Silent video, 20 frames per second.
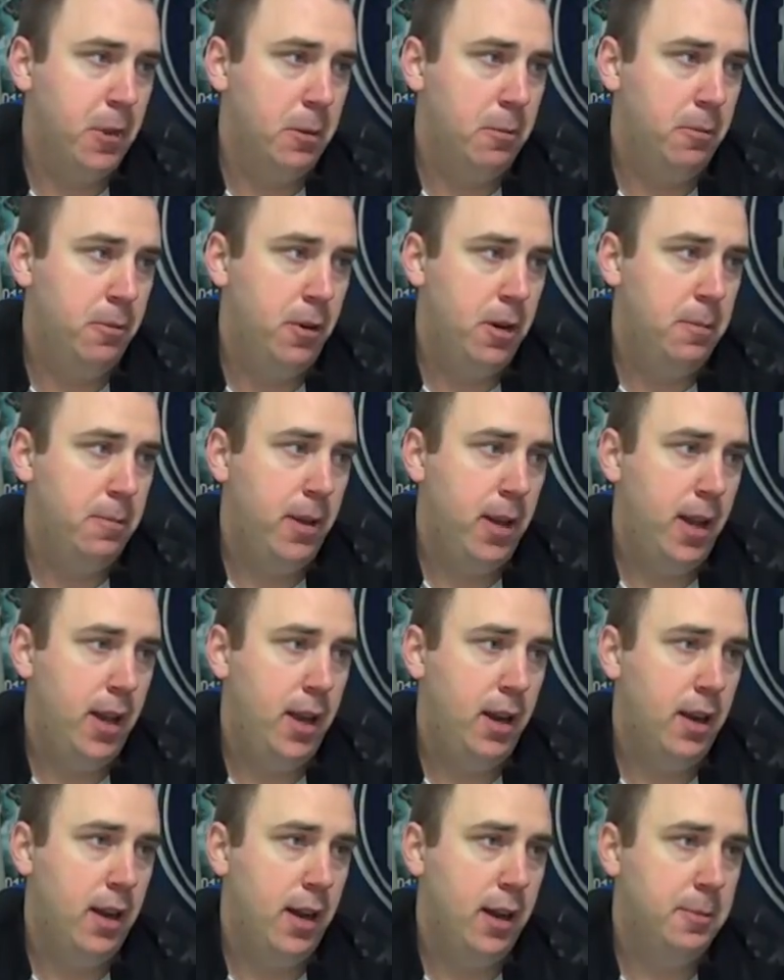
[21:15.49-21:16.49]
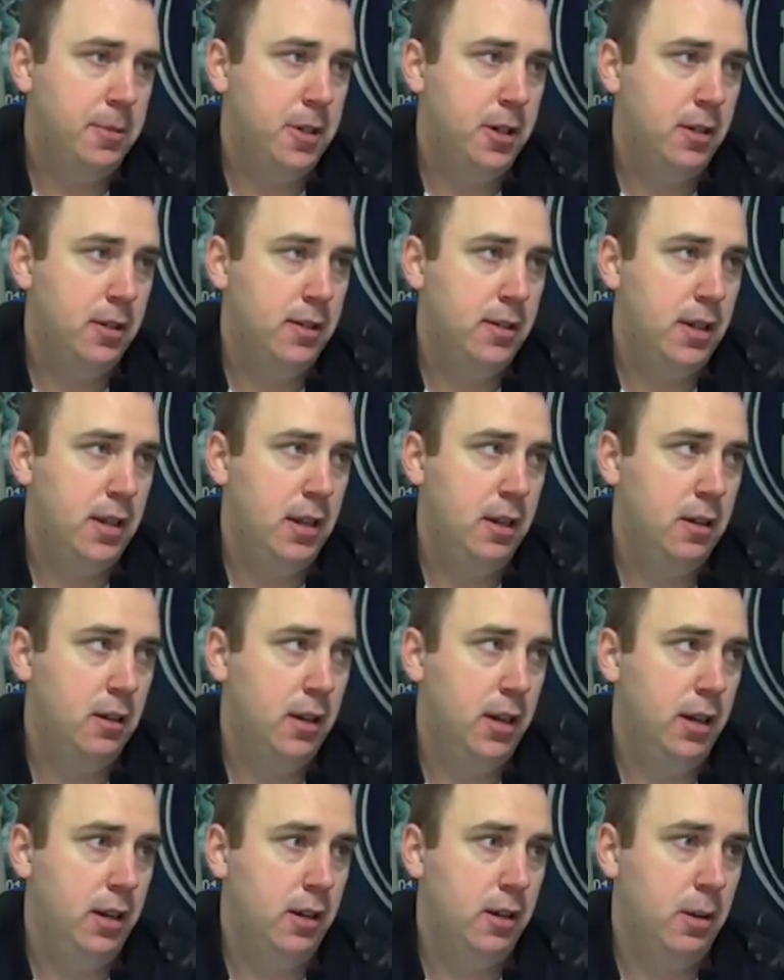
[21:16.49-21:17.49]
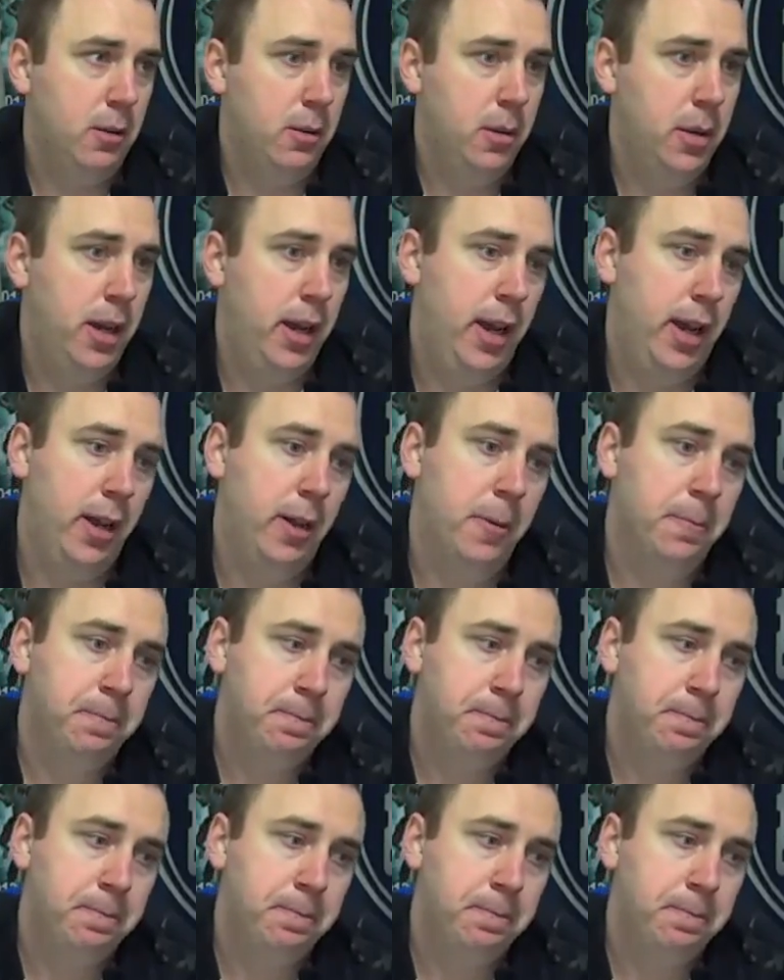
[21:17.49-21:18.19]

prepaid options here in Korea.